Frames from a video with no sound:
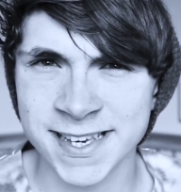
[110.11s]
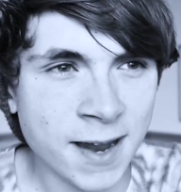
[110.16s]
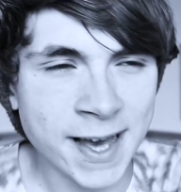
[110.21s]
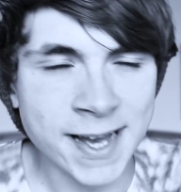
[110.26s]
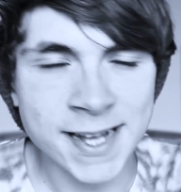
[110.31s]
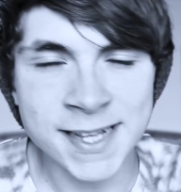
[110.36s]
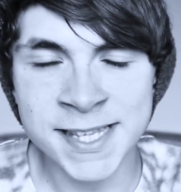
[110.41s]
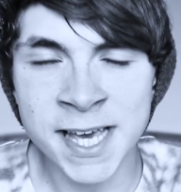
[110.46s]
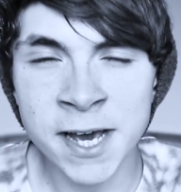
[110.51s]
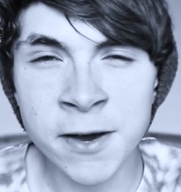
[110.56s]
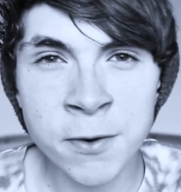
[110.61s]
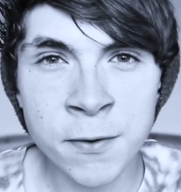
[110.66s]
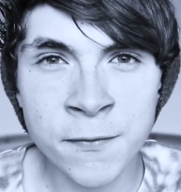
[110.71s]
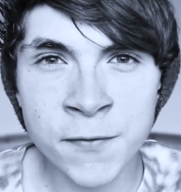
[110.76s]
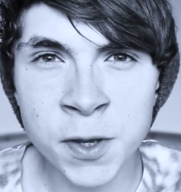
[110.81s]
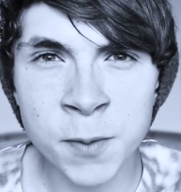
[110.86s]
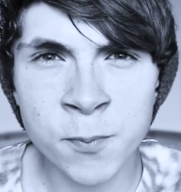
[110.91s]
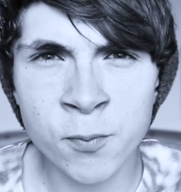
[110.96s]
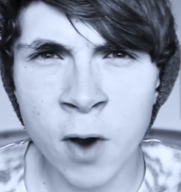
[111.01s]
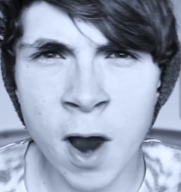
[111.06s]
Like, tell a
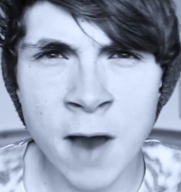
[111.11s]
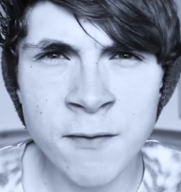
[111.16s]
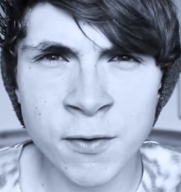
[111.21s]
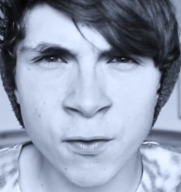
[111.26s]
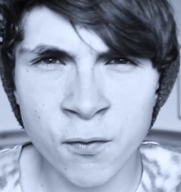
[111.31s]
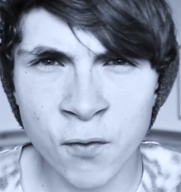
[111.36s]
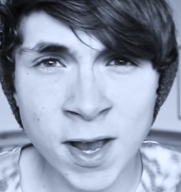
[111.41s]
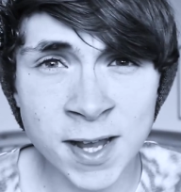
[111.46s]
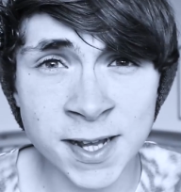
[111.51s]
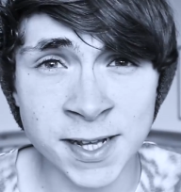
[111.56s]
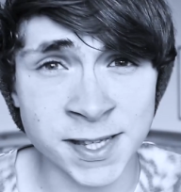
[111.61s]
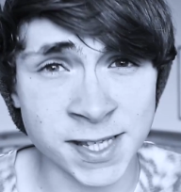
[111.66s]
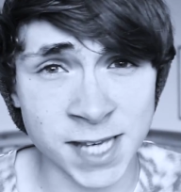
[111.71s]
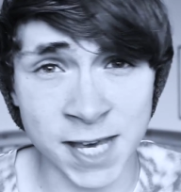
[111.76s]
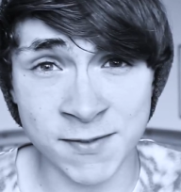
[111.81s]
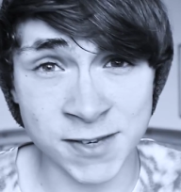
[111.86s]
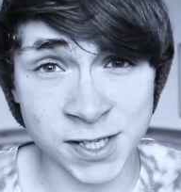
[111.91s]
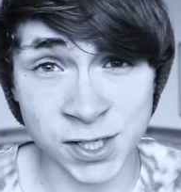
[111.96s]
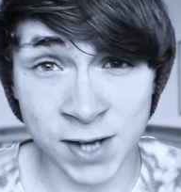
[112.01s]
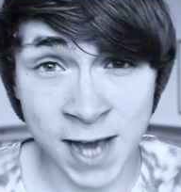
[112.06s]
few private friends
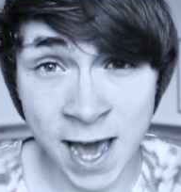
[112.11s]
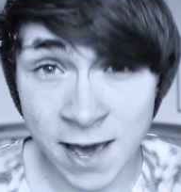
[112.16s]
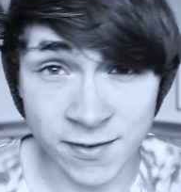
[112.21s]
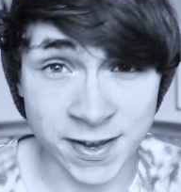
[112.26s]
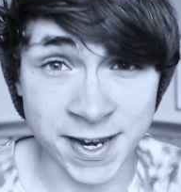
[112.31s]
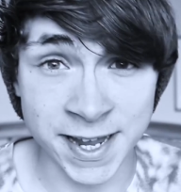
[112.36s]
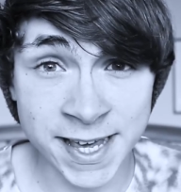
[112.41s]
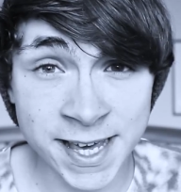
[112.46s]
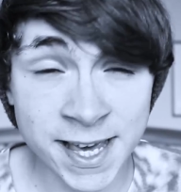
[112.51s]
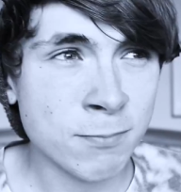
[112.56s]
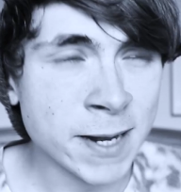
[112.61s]
if you still have any.